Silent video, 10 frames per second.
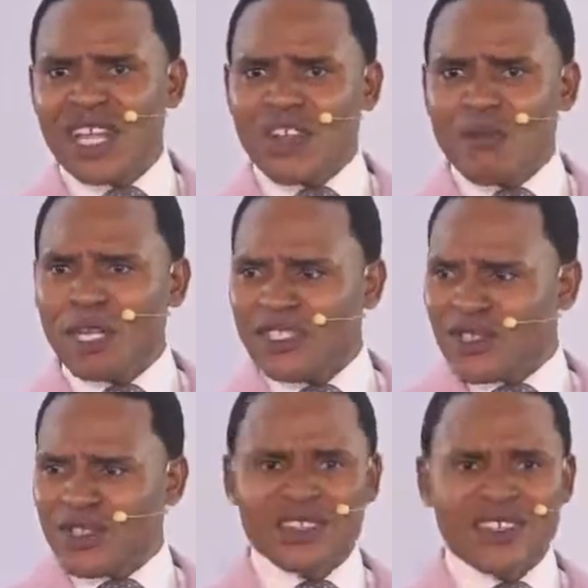I come
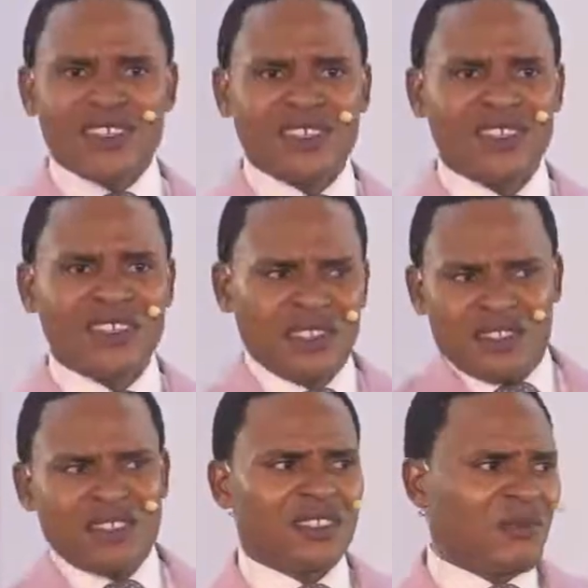and discuss
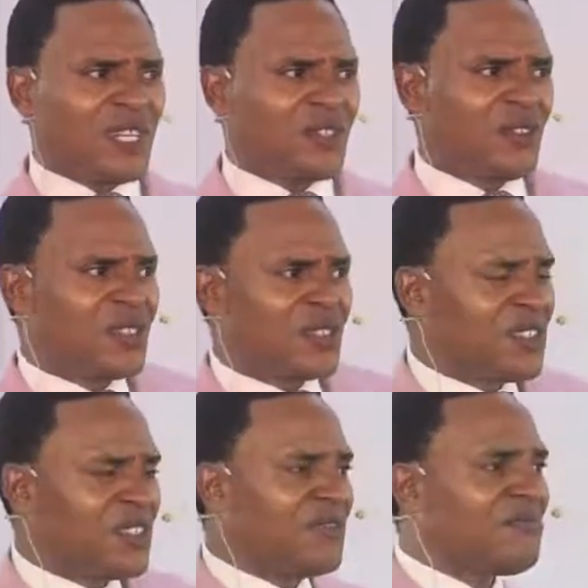it?
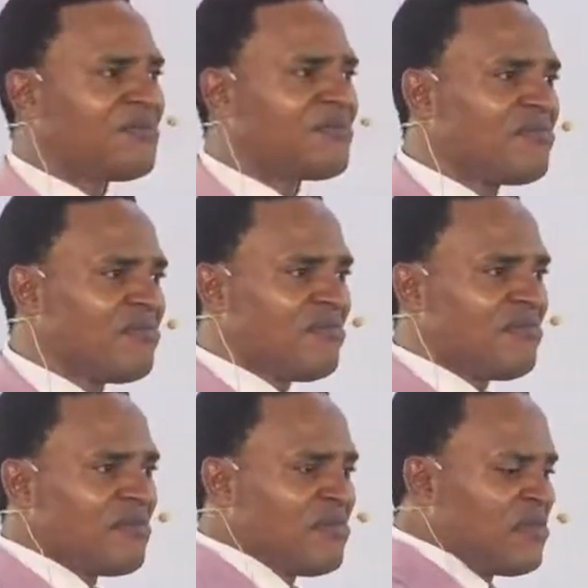
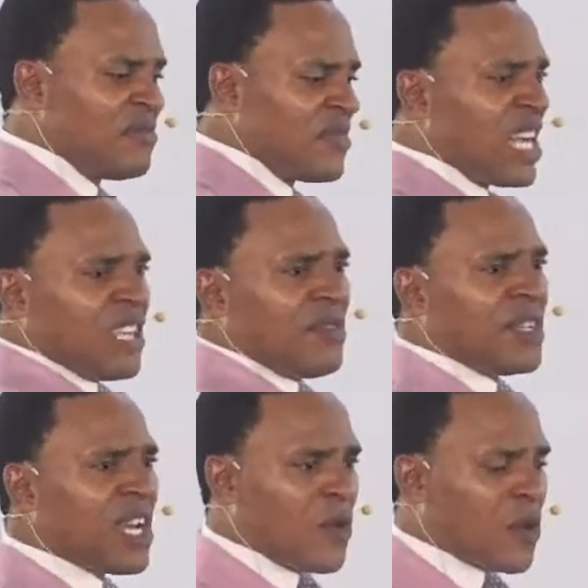I give
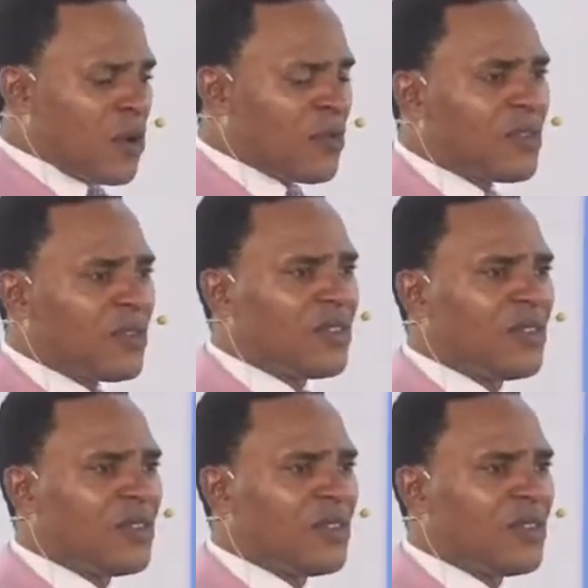it and walk up.